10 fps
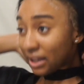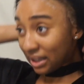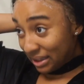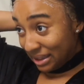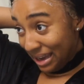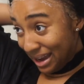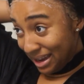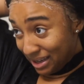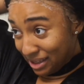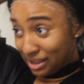And
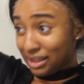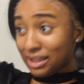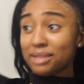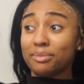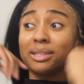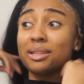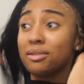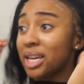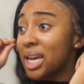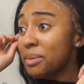that is what
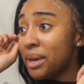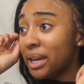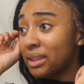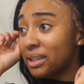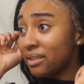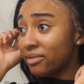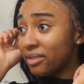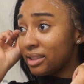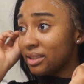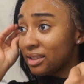low-key be making the
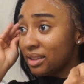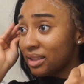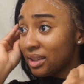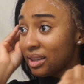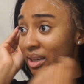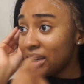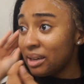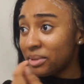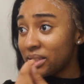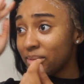difference
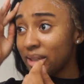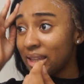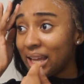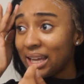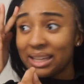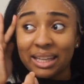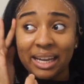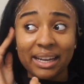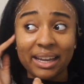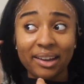between like
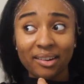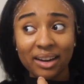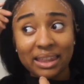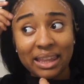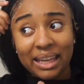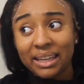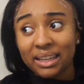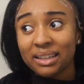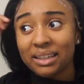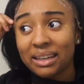laid hair and
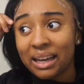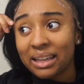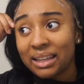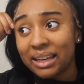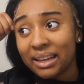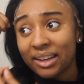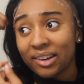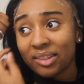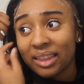like not laid hair.